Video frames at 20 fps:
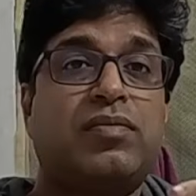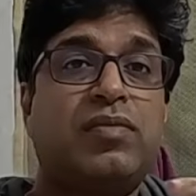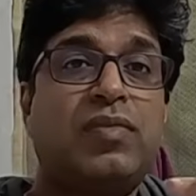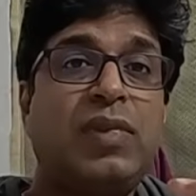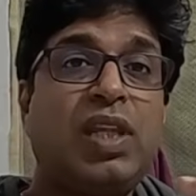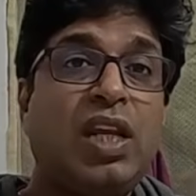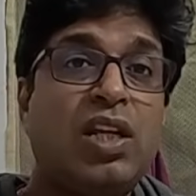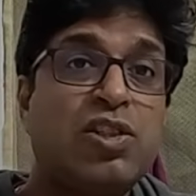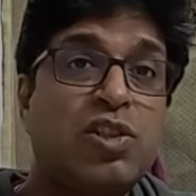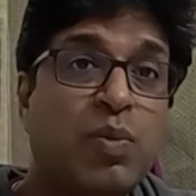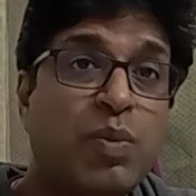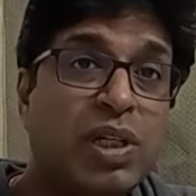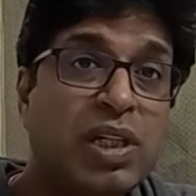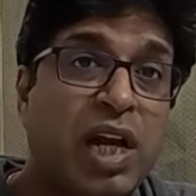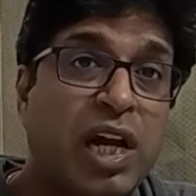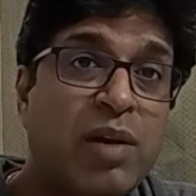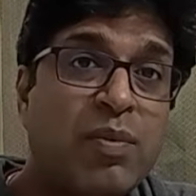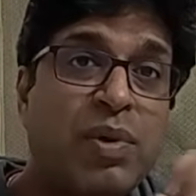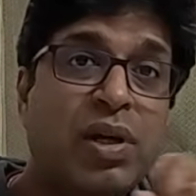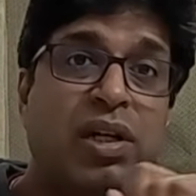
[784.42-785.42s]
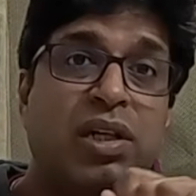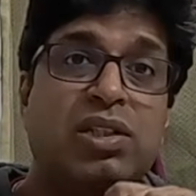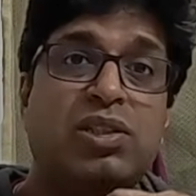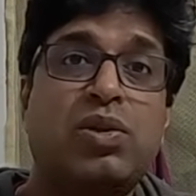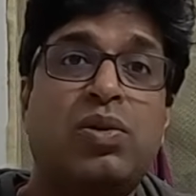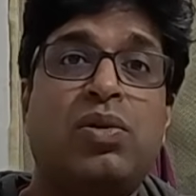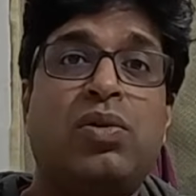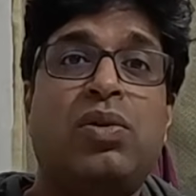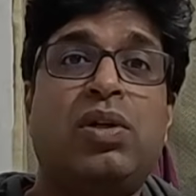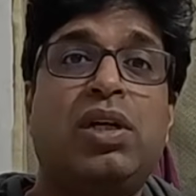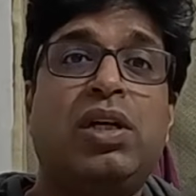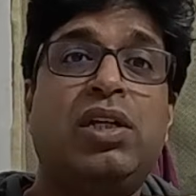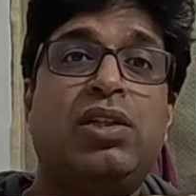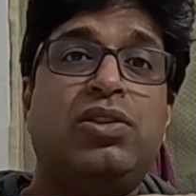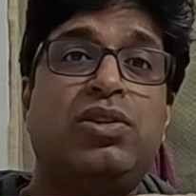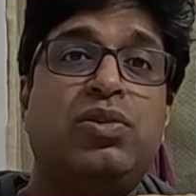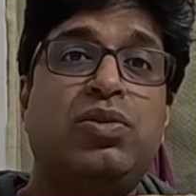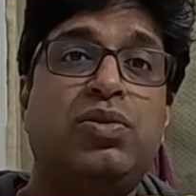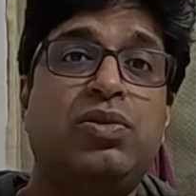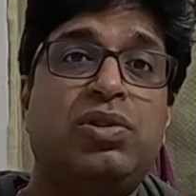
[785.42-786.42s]
So methylprednisolone is
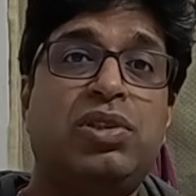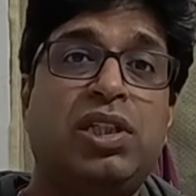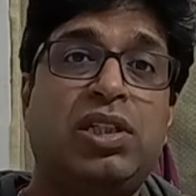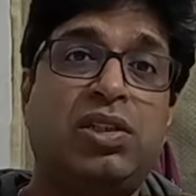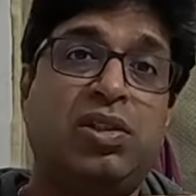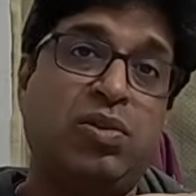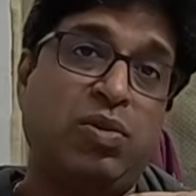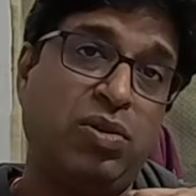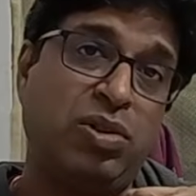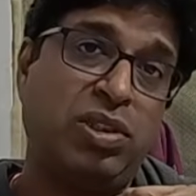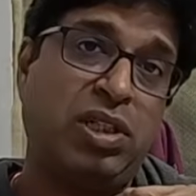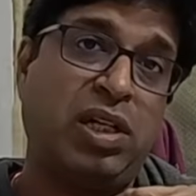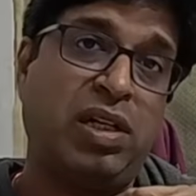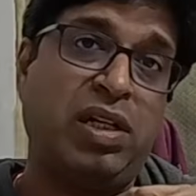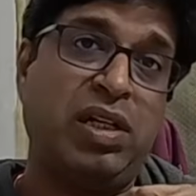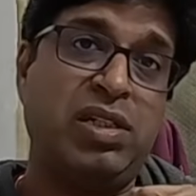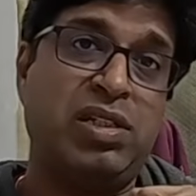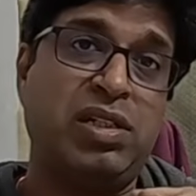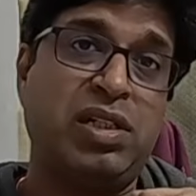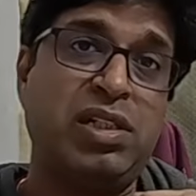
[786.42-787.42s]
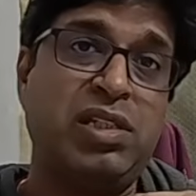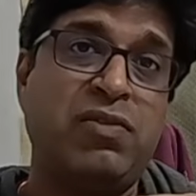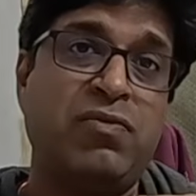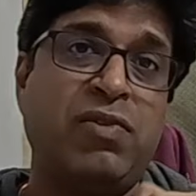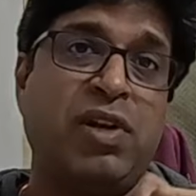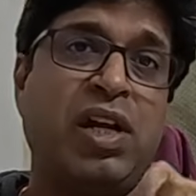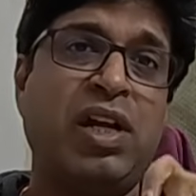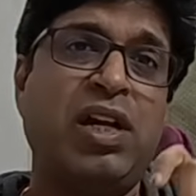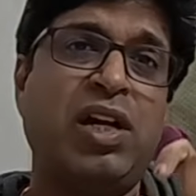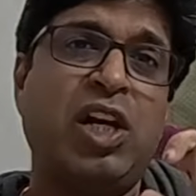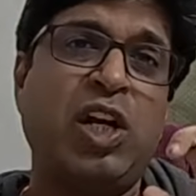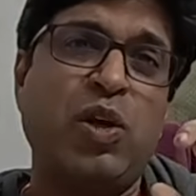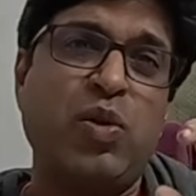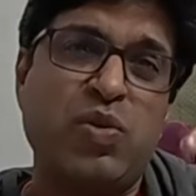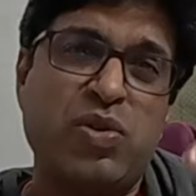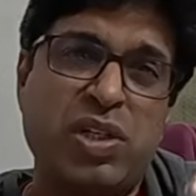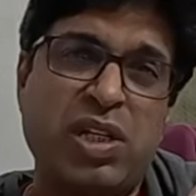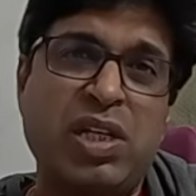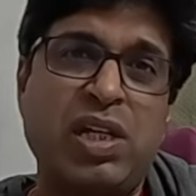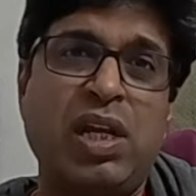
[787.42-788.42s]
used in those conditions where
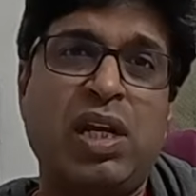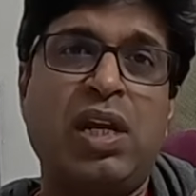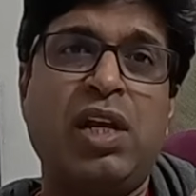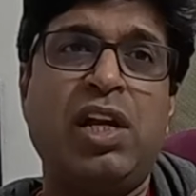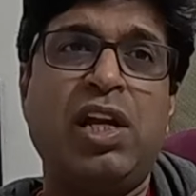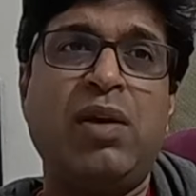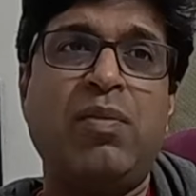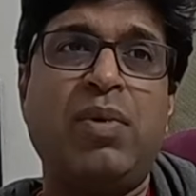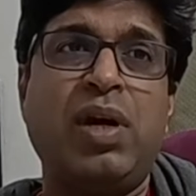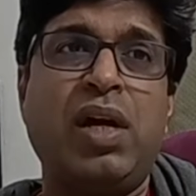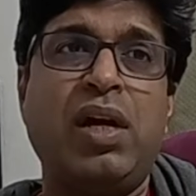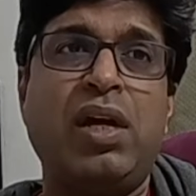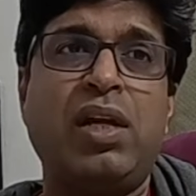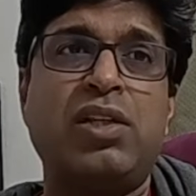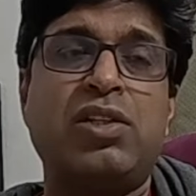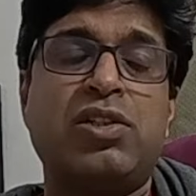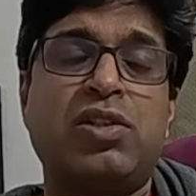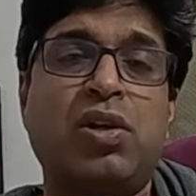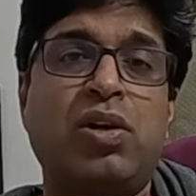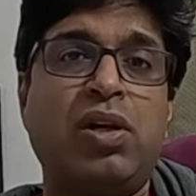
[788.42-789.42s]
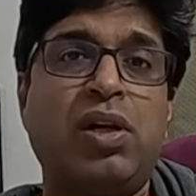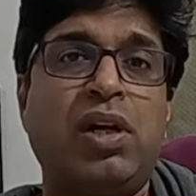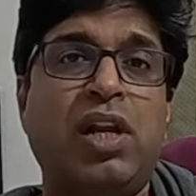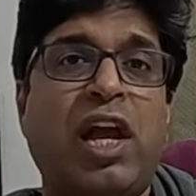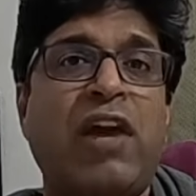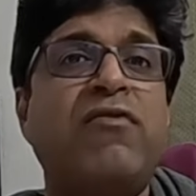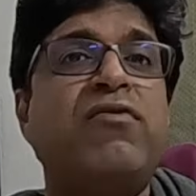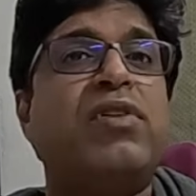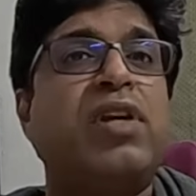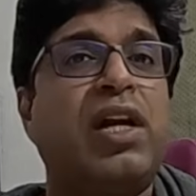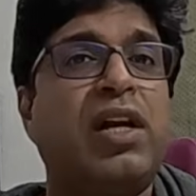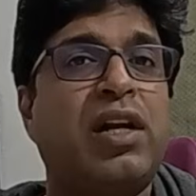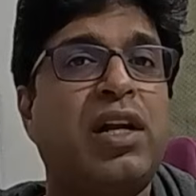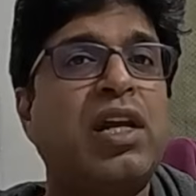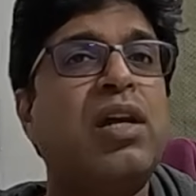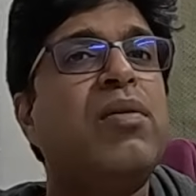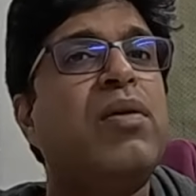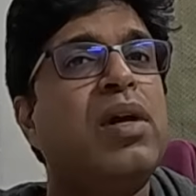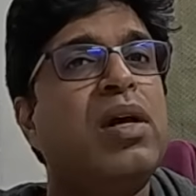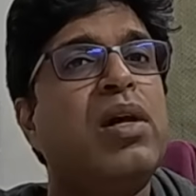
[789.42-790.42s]
reducing edema is not life
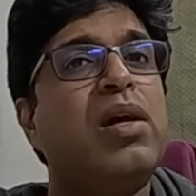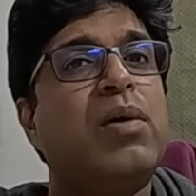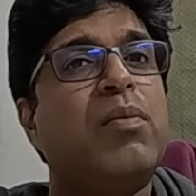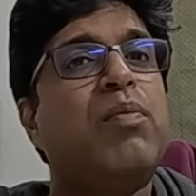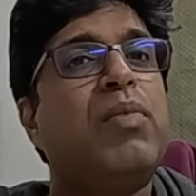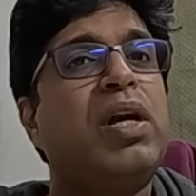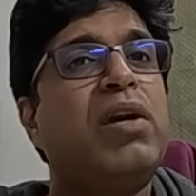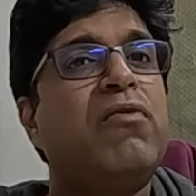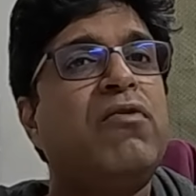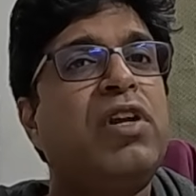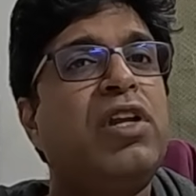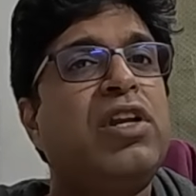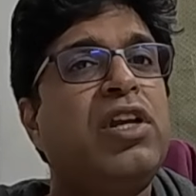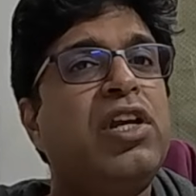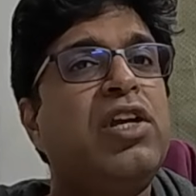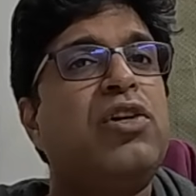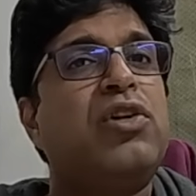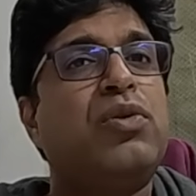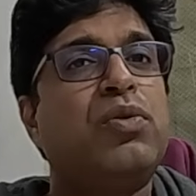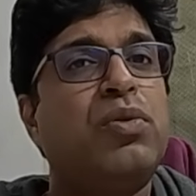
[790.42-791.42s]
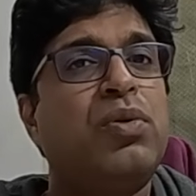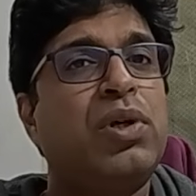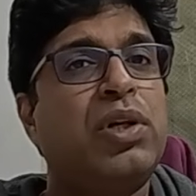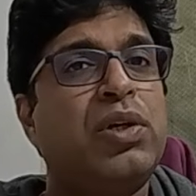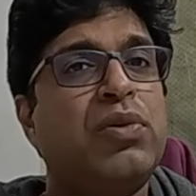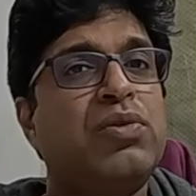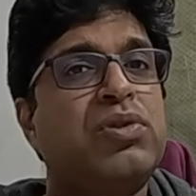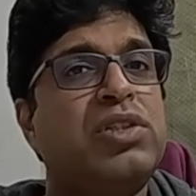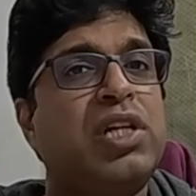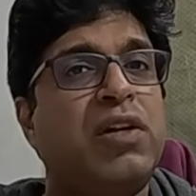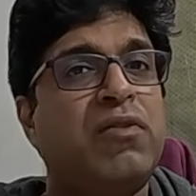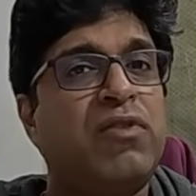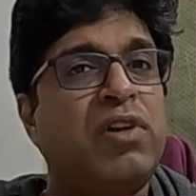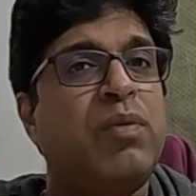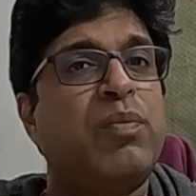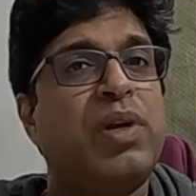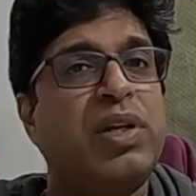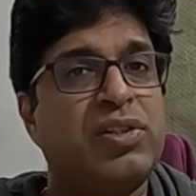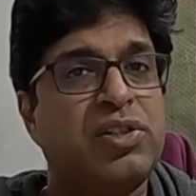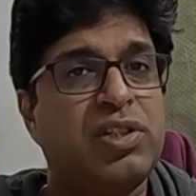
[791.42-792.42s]
threatening, but we need to reduce the
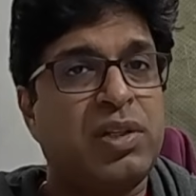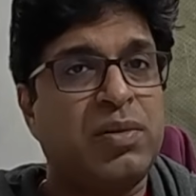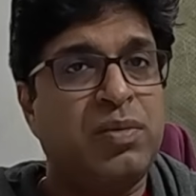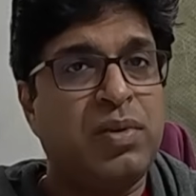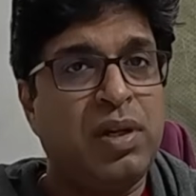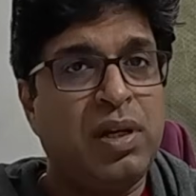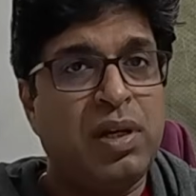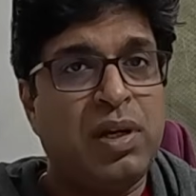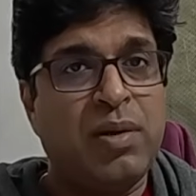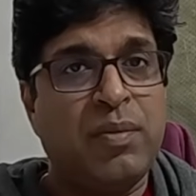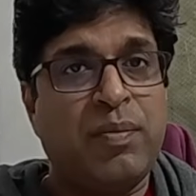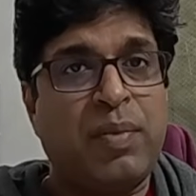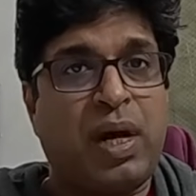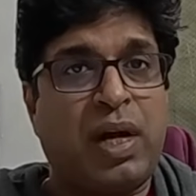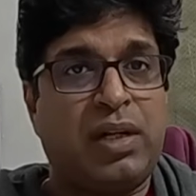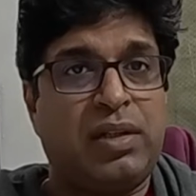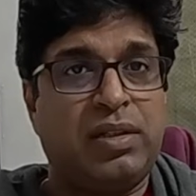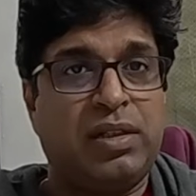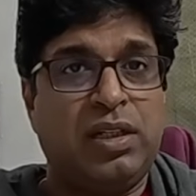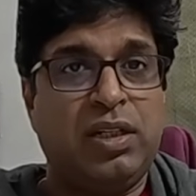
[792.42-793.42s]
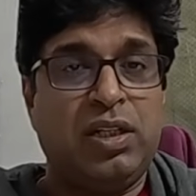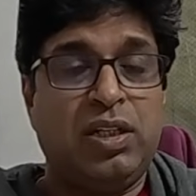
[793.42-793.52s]
inflammation part.